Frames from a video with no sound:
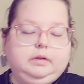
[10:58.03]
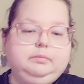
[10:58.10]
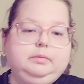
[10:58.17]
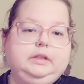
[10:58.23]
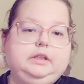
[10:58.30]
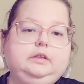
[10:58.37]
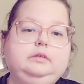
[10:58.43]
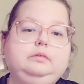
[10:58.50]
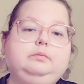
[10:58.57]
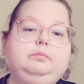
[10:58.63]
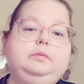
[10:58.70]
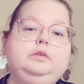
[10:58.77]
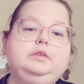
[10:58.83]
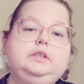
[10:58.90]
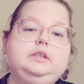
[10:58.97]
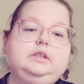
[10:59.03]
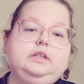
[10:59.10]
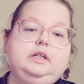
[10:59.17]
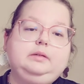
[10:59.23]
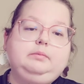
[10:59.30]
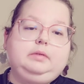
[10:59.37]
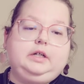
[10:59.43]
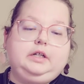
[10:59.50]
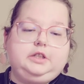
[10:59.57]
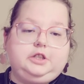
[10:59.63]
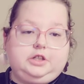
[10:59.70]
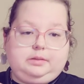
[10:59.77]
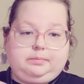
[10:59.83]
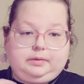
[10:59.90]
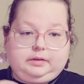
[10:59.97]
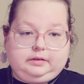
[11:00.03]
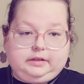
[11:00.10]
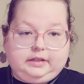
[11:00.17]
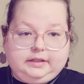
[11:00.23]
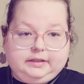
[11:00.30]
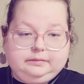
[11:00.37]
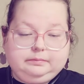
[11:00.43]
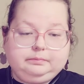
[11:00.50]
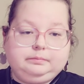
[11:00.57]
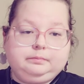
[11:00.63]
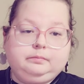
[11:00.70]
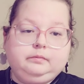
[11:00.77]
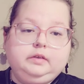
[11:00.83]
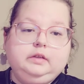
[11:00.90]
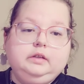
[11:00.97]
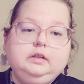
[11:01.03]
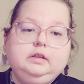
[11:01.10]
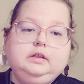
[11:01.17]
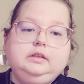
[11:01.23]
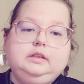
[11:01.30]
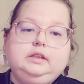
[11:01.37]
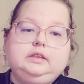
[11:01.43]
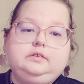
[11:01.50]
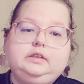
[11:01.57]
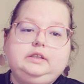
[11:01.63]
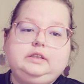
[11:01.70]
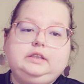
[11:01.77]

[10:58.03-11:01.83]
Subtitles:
But most of the time, I shop online. That's why I